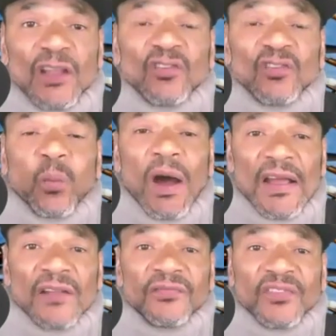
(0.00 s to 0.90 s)
his
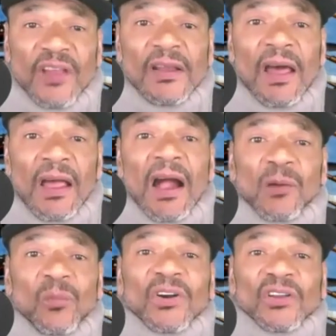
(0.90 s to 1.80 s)
wife, said,
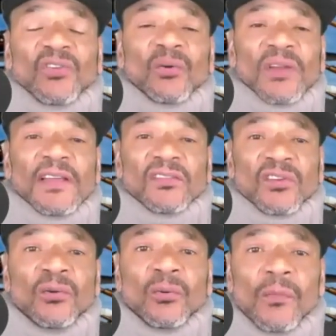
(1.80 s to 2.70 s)
I want to
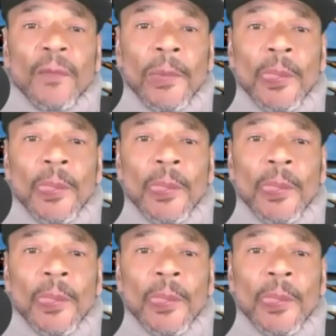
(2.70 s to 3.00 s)
donate too.